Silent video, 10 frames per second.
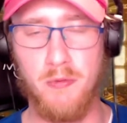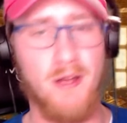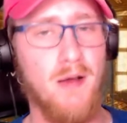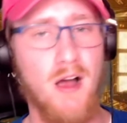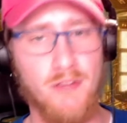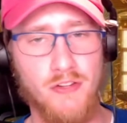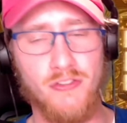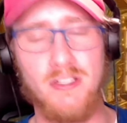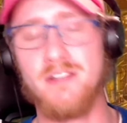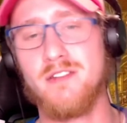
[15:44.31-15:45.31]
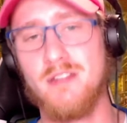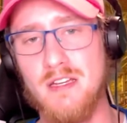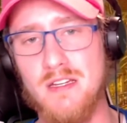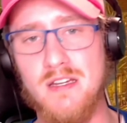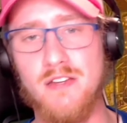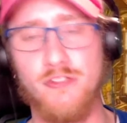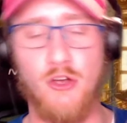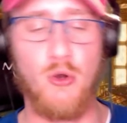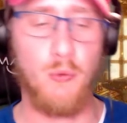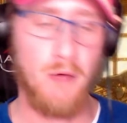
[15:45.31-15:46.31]
But obviously it's D&D,
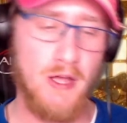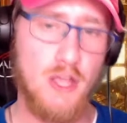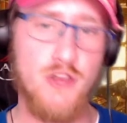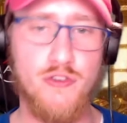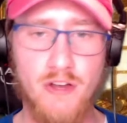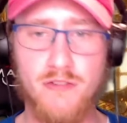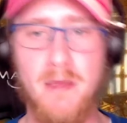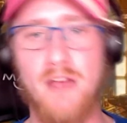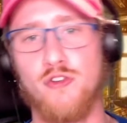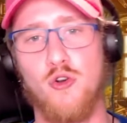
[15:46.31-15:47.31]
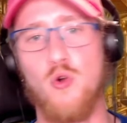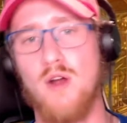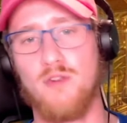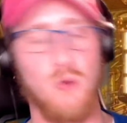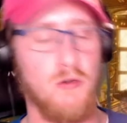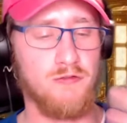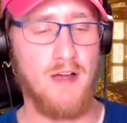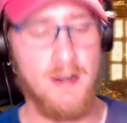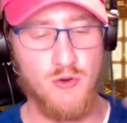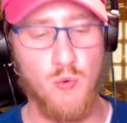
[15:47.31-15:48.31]
so your dungeon master or whoever will
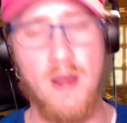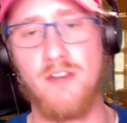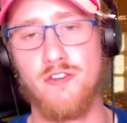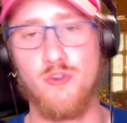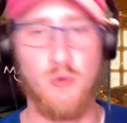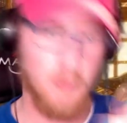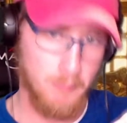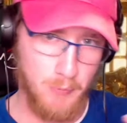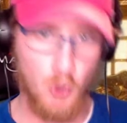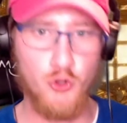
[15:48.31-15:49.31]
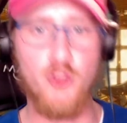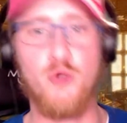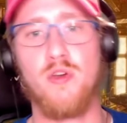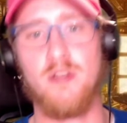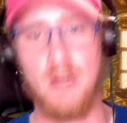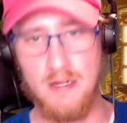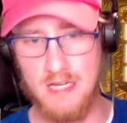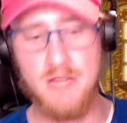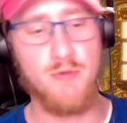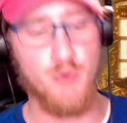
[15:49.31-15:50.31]
find a way to pull you and
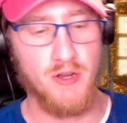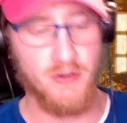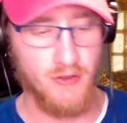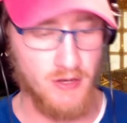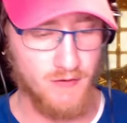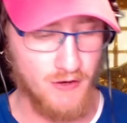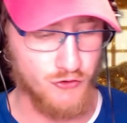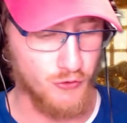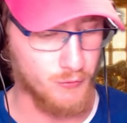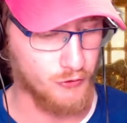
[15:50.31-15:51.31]
keep you into the adventure.